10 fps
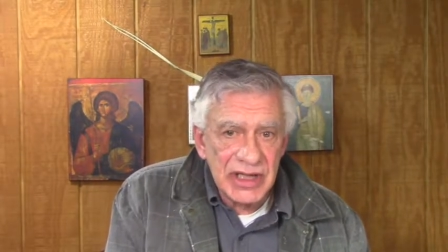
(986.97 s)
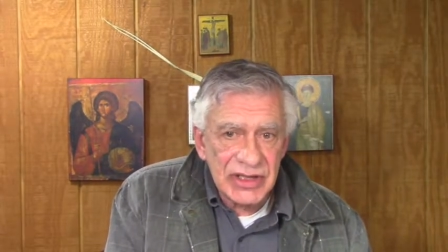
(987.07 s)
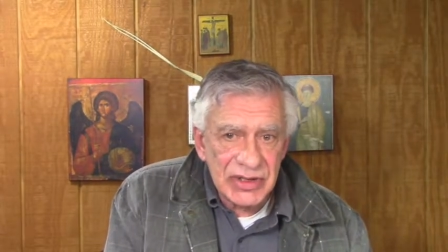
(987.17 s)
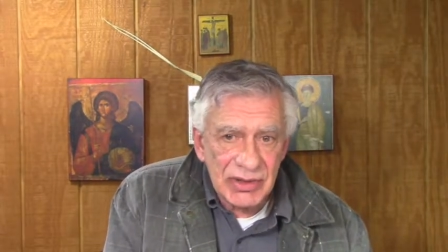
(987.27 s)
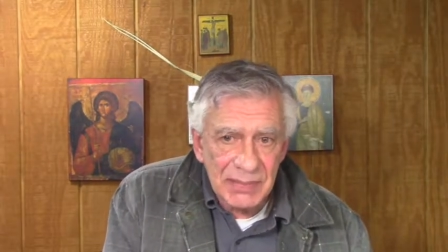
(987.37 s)

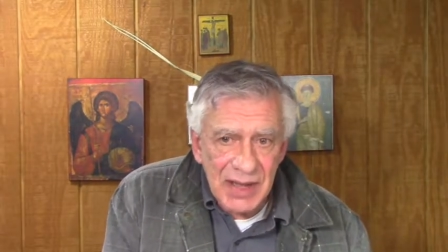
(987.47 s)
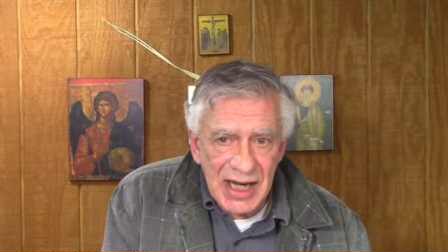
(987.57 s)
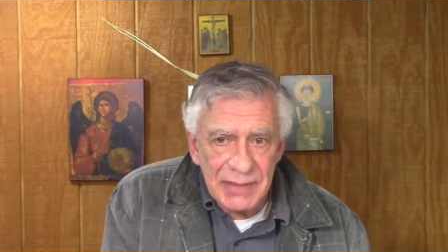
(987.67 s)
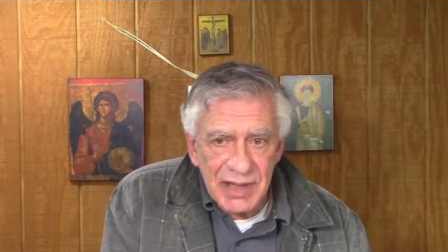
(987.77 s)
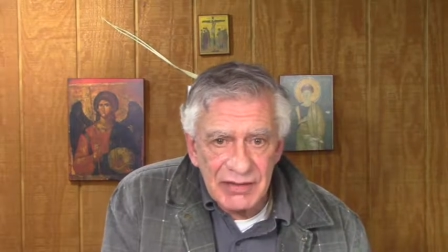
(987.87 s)
Jesus
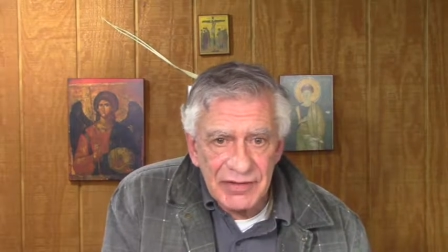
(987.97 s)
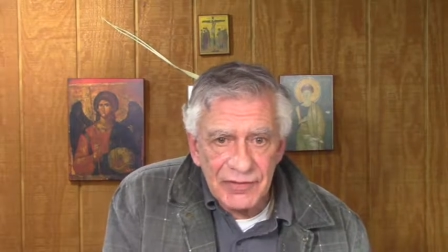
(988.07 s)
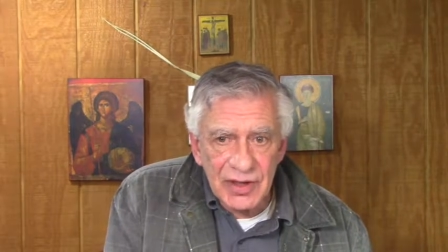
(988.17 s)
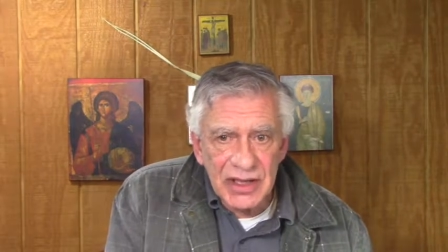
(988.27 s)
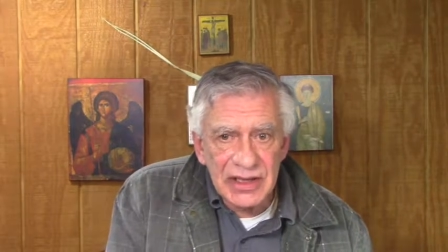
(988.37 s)
replied by
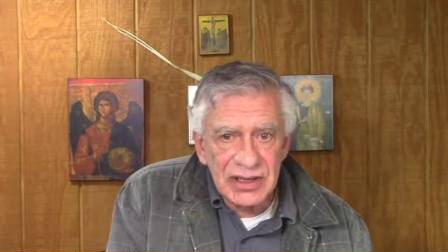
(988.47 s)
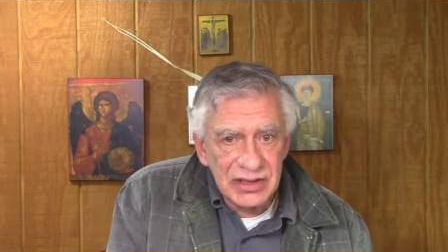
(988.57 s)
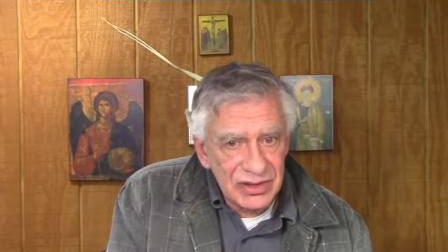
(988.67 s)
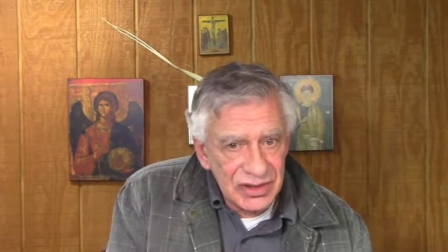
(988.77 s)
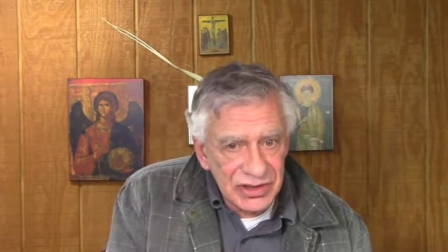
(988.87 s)

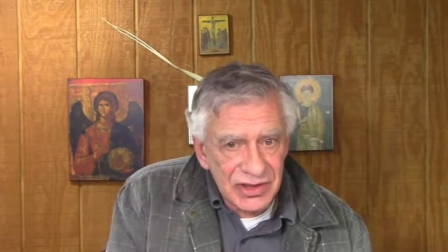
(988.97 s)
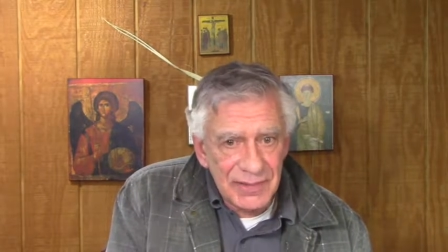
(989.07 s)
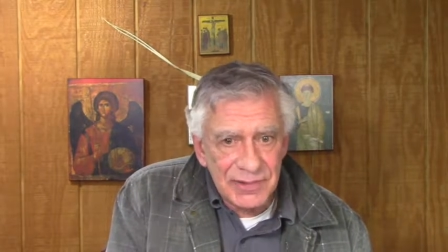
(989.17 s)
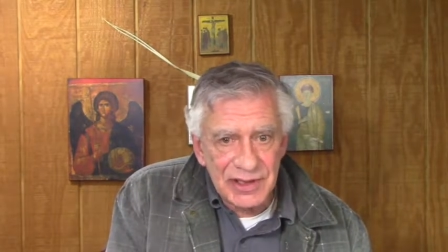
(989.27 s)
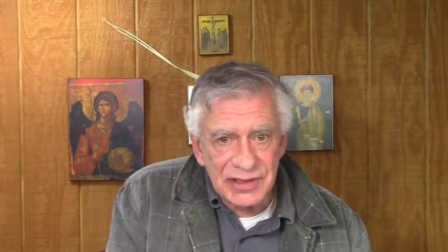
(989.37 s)
referring to
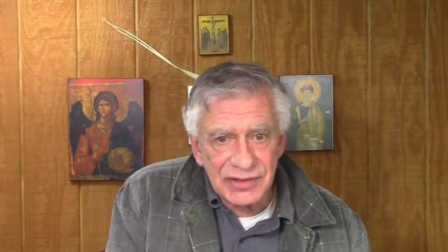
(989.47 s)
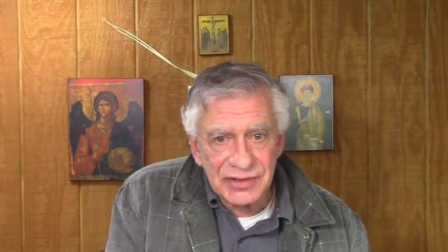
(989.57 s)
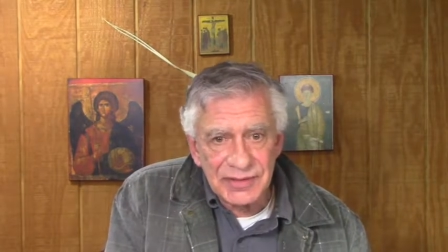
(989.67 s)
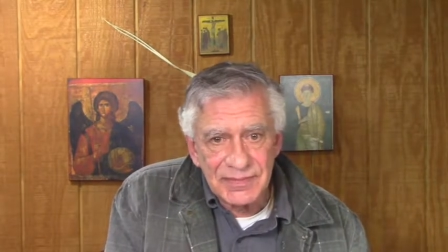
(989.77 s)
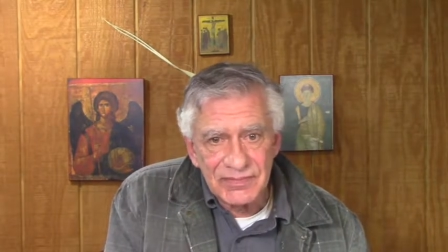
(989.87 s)
the
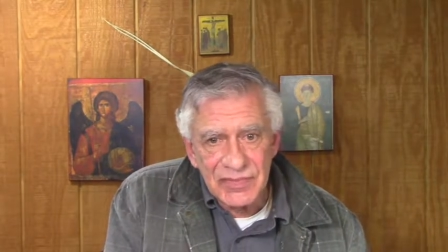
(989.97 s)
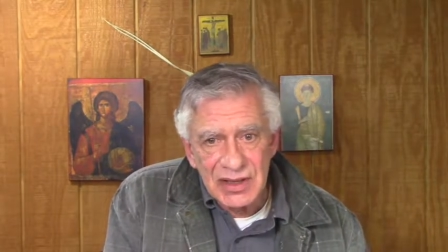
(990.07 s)
Scriptures.